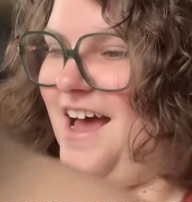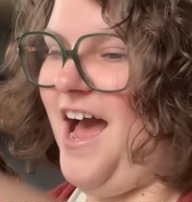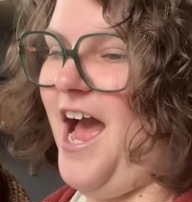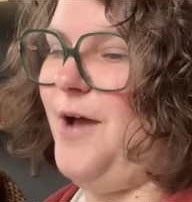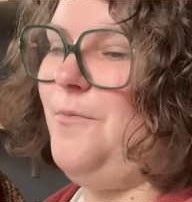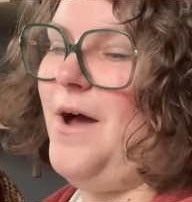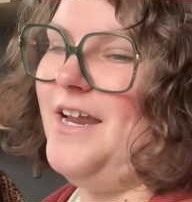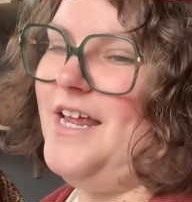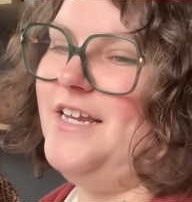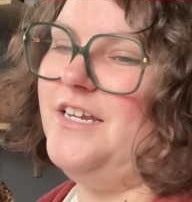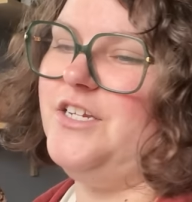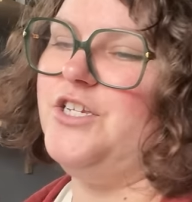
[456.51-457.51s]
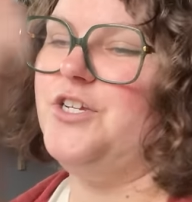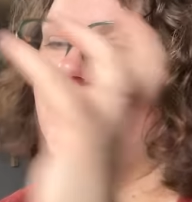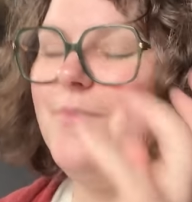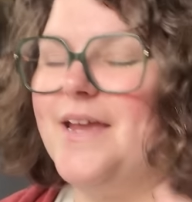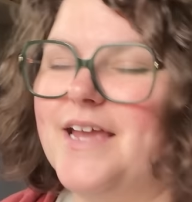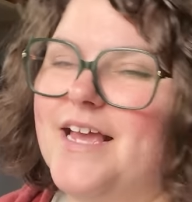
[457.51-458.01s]
I wanted to
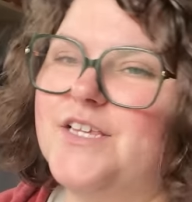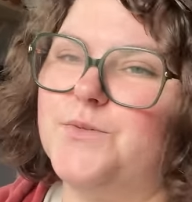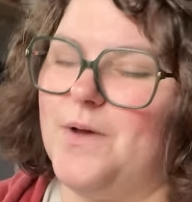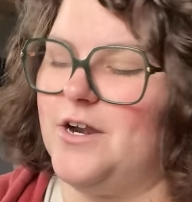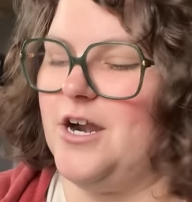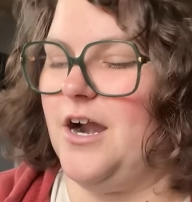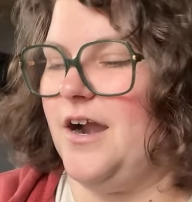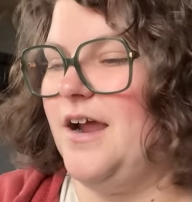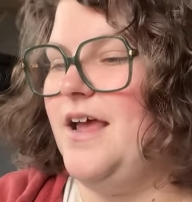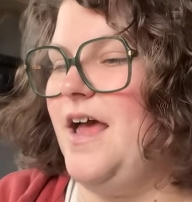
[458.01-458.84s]
make a sweater